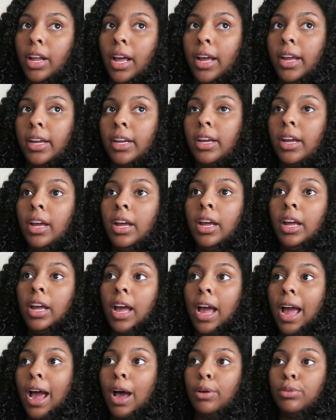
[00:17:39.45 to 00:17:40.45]
Like,
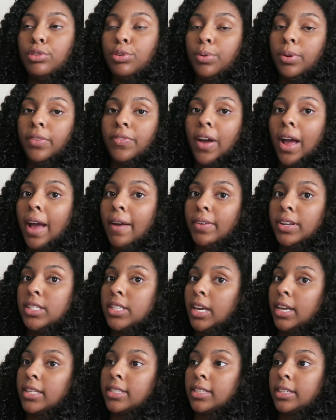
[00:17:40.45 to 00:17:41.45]
I'll do it if I have a
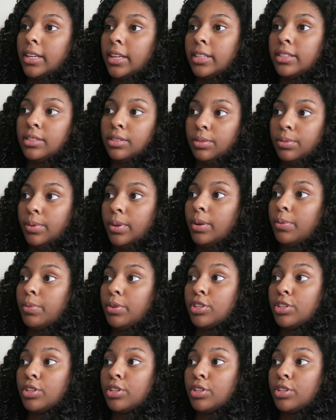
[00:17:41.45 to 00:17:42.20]
chance to get to it.